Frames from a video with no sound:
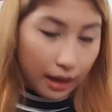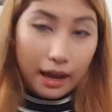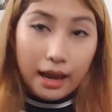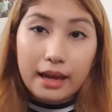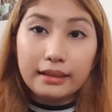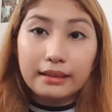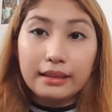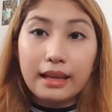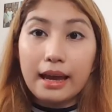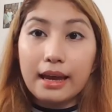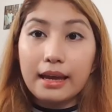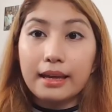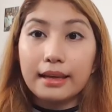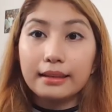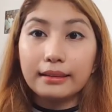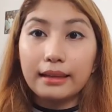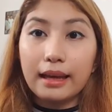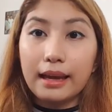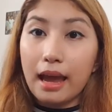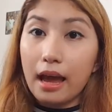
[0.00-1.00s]
And
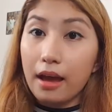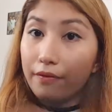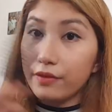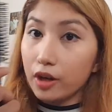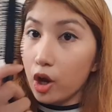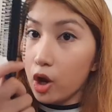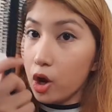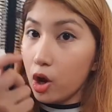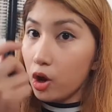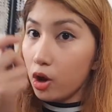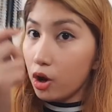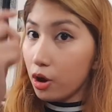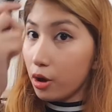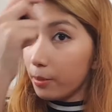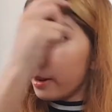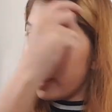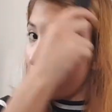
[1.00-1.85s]
then, I have a comb.